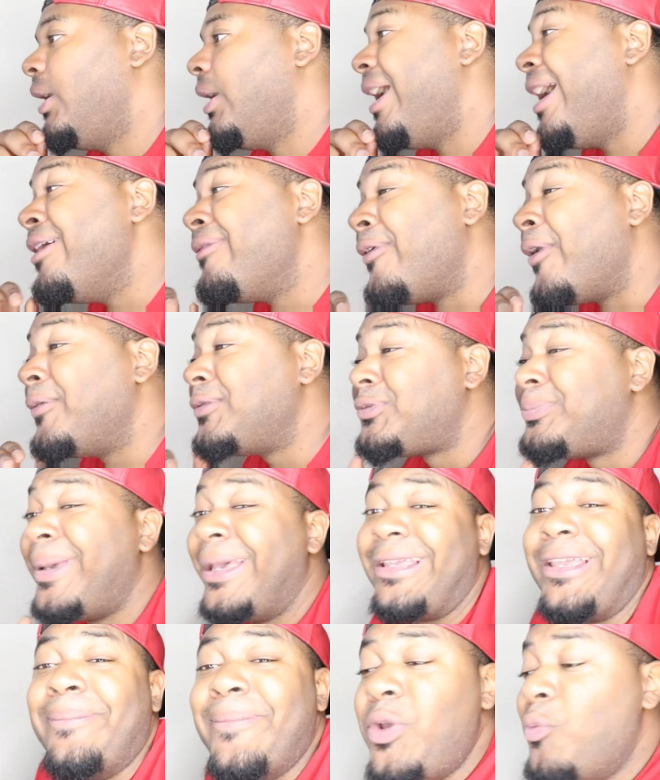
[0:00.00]
Averb's
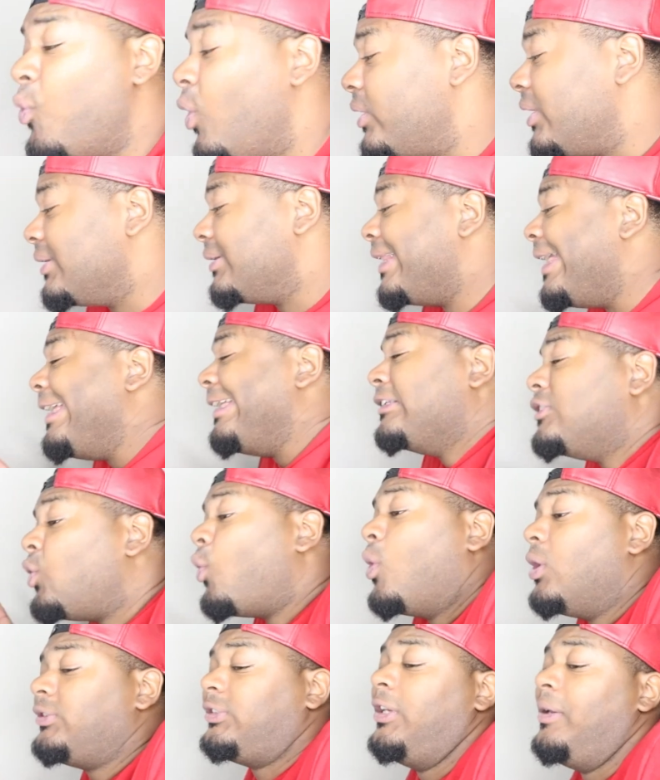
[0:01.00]
making me want to lean
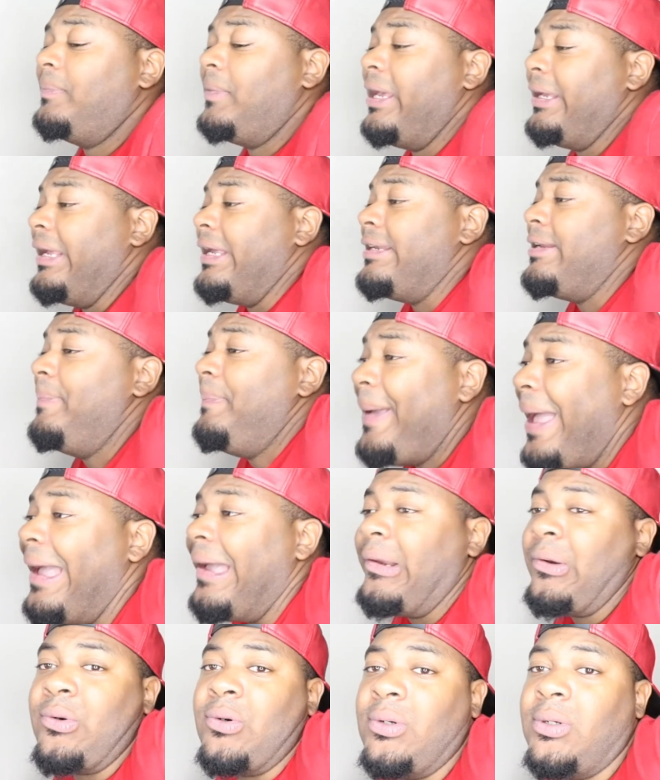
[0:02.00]
towards him like in the
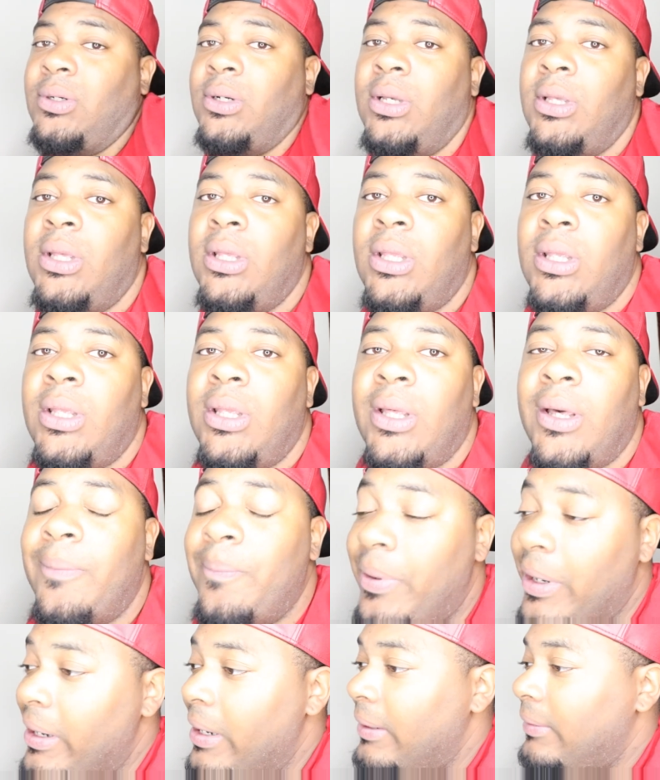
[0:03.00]
battle.
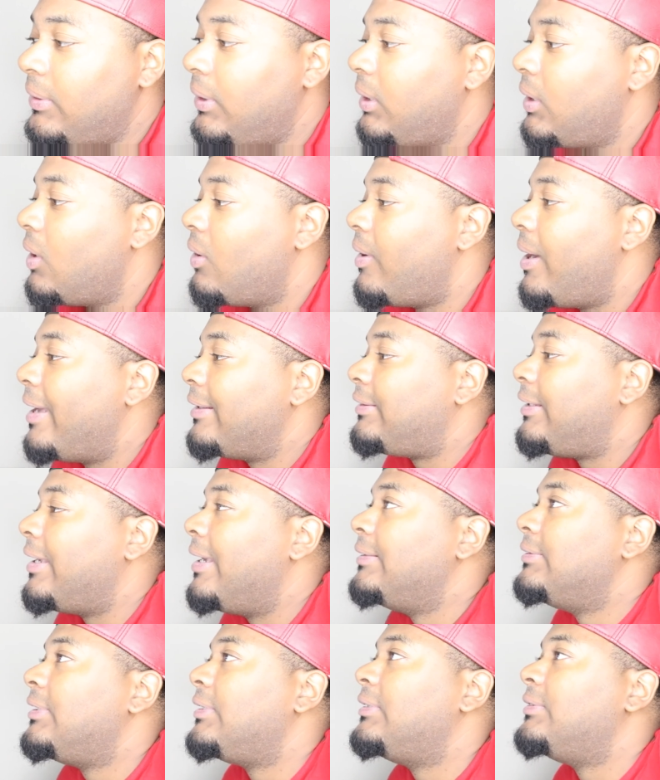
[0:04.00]
But, you know, at the
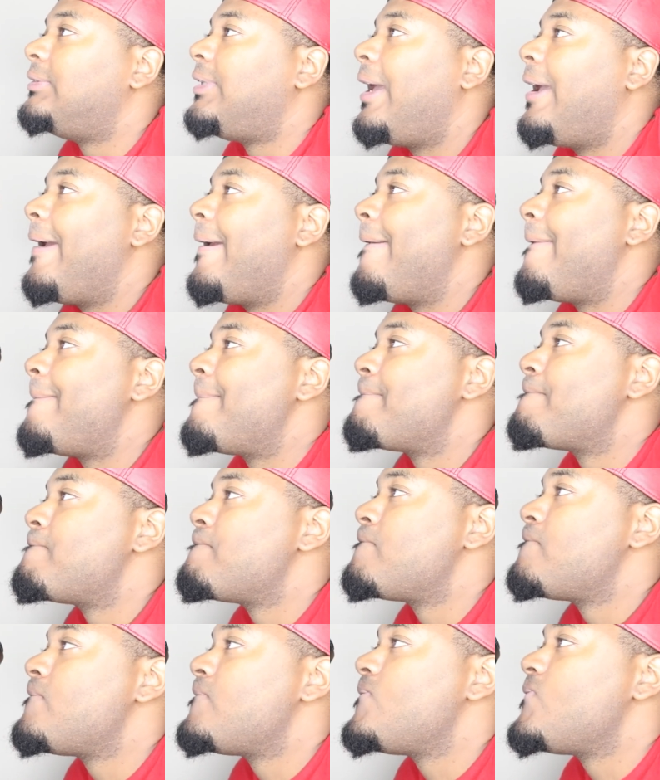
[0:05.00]
end of the day,
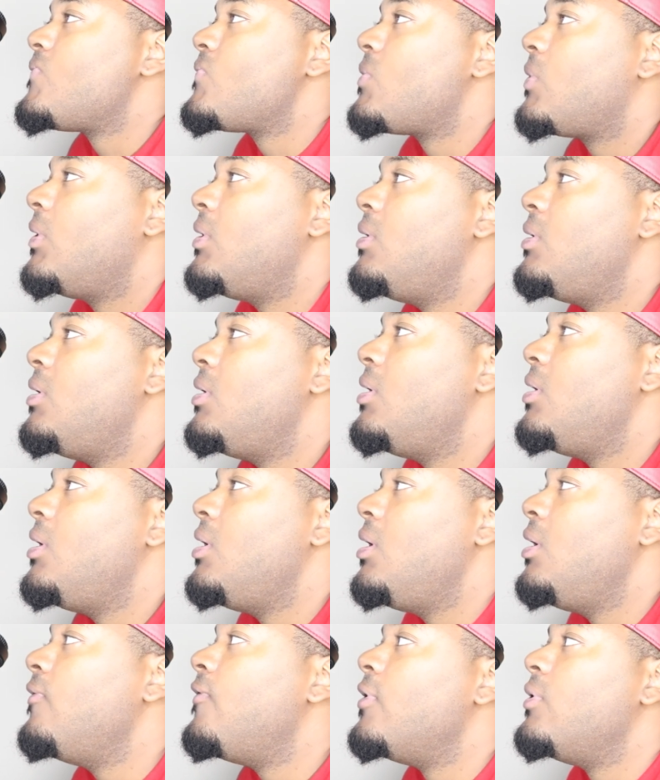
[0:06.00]

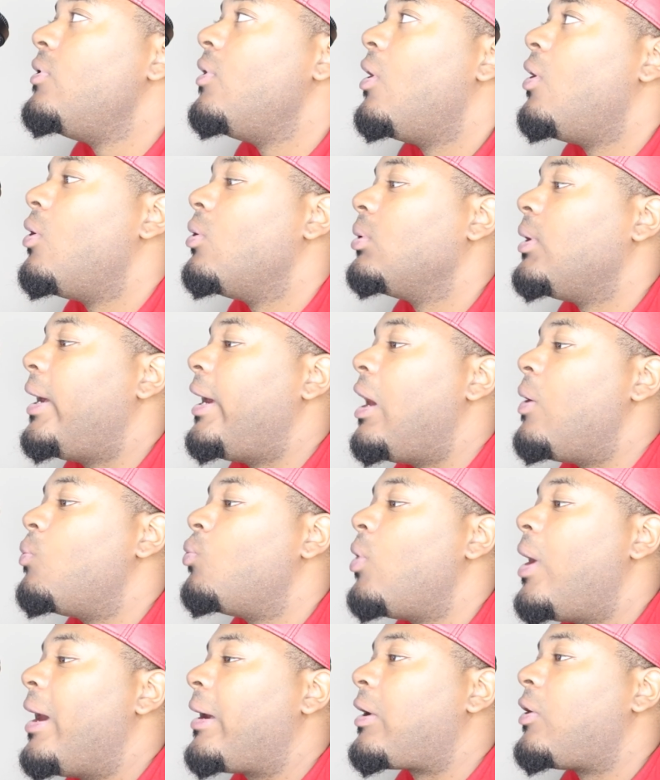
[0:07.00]
even though like
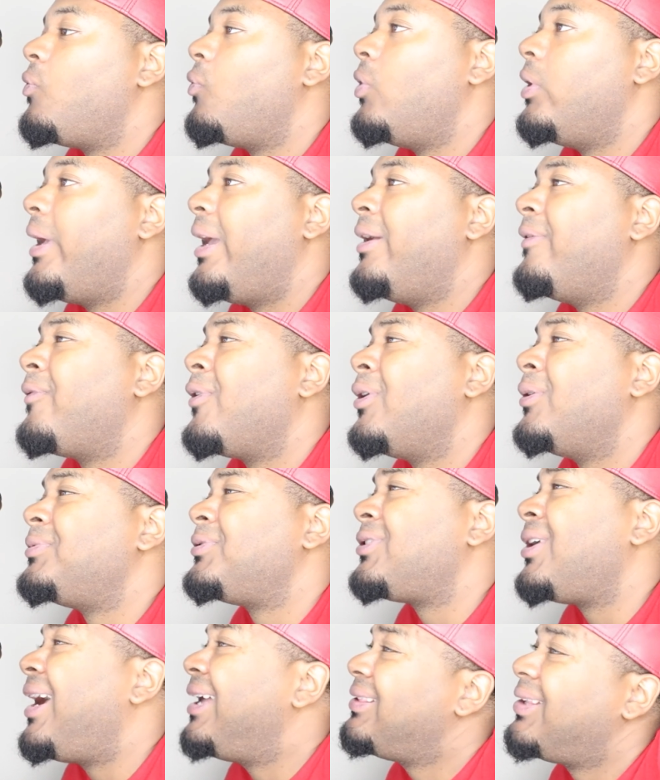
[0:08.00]
I'm rocking with Aye
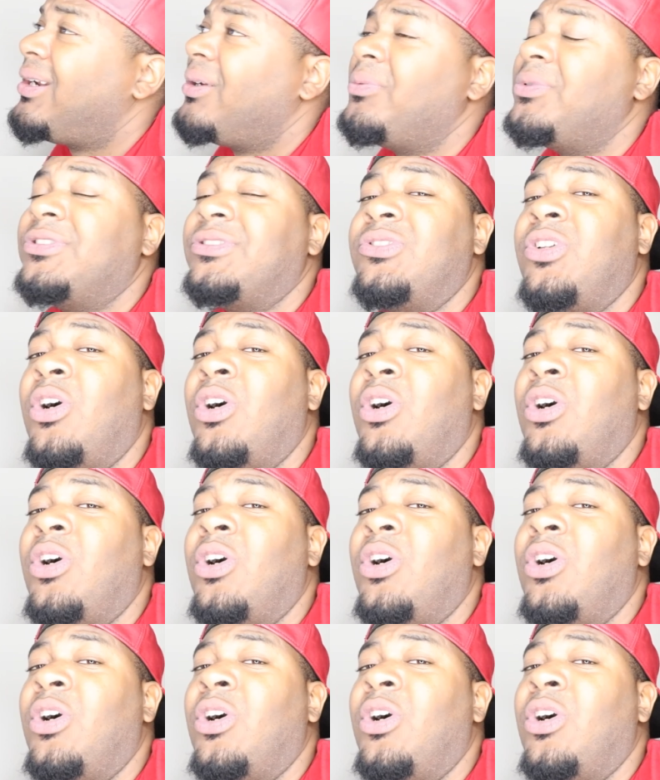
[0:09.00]
Verb's I thought it was